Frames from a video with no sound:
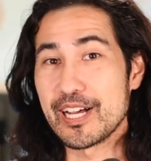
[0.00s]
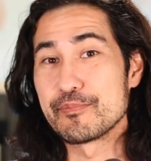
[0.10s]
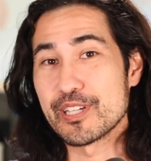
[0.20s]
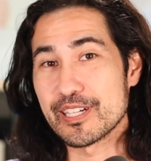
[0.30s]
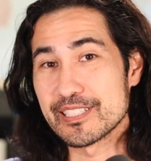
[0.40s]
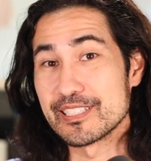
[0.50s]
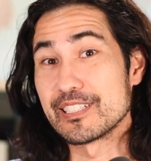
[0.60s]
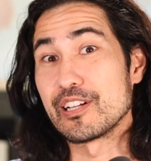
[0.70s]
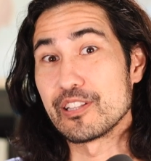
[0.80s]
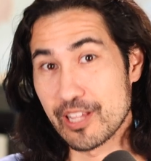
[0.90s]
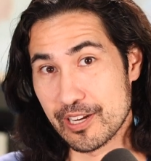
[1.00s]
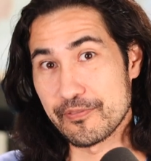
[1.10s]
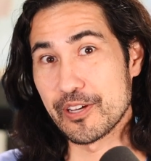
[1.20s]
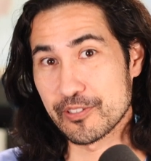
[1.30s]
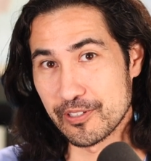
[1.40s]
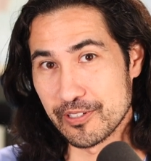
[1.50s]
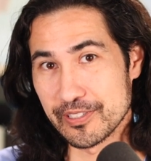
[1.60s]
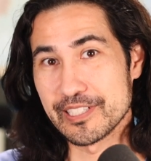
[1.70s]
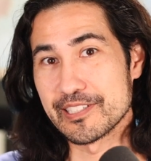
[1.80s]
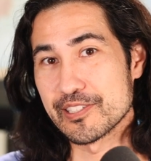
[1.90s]
I'm talking a lot of alcohol,
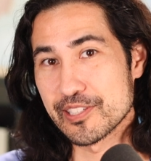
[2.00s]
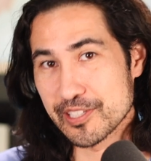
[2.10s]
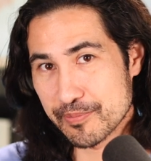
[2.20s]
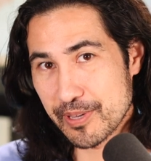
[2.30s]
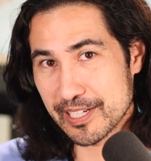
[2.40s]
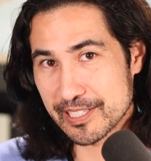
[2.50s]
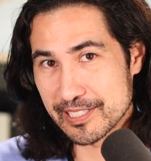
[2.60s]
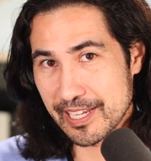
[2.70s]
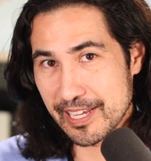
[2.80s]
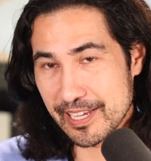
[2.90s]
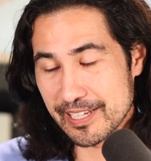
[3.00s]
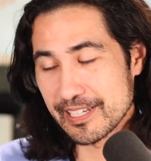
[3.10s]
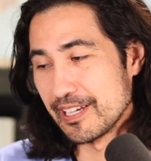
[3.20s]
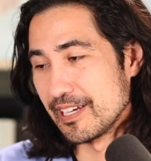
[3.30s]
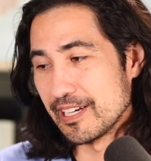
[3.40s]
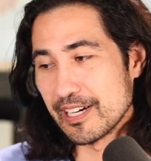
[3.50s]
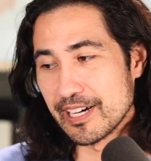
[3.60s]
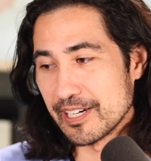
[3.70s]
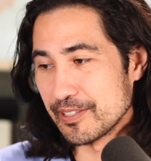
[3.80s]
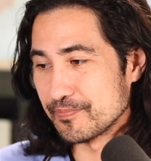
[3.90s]
like a 6-pack a day,
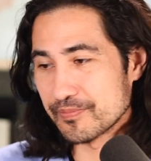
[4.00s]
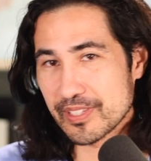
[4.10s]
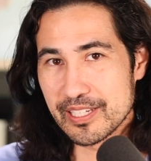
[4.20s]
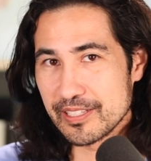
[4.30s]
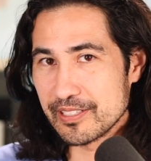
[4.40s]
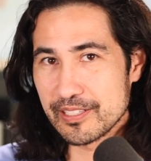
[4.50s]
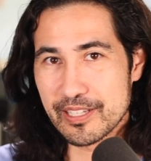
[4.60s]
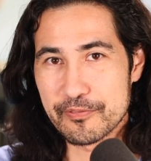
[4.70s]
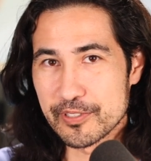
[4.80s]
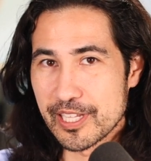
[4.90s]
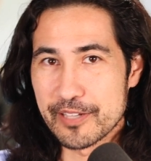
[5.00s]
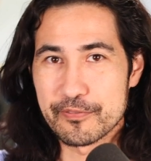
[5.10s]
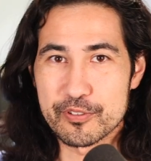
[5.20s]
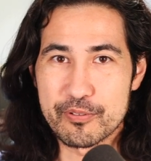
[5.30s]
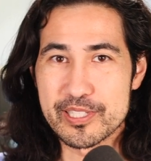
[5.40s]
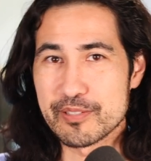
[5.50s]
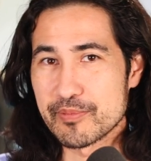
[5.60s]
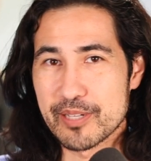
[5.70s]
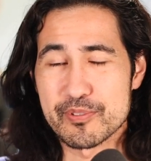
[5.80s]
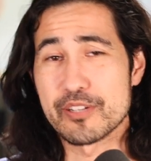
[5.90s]
every day for quite some
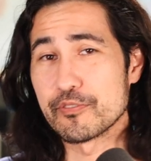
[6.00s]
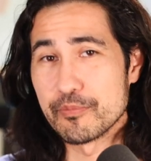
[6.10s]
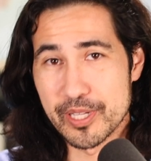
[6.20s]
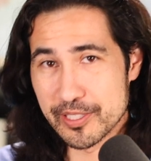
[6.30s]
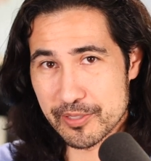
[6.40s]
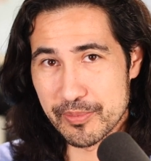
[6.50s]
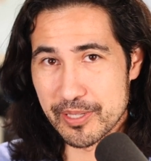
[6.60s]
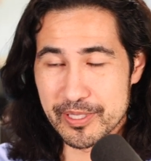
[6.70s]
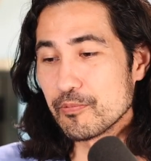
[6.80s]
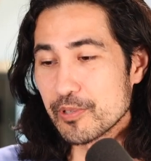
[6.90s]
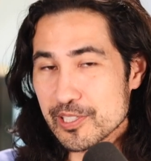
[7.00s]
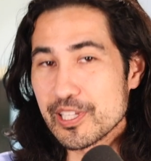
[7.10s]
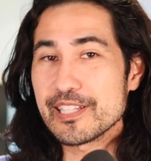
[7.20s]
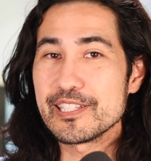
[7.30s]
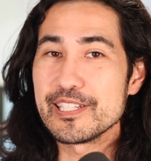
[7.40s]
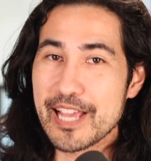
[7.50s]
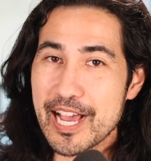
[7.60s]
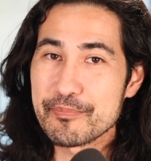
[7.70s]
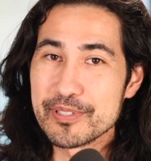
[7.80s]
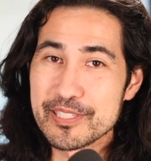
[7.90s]
time, several months maybe. What is likely to
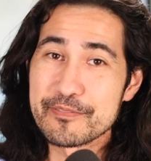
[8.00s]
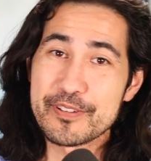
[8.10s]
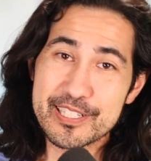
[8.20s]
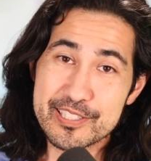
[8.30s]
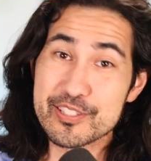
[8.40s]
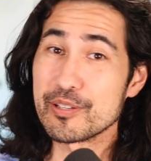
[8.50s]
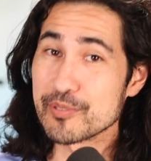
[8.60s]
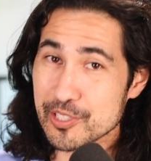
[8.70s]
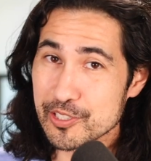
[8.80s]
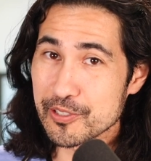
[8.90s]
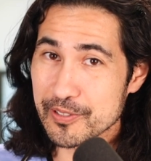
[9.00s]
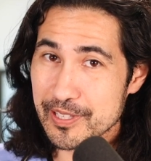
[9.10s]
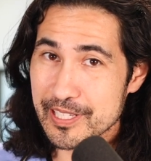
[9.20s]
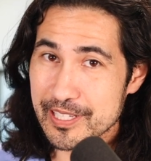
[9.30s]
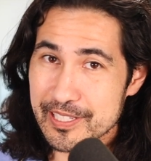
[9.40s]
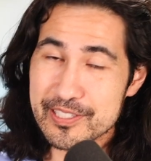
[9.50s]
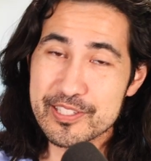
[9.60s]
happen, in fact, it's almost a sure thing,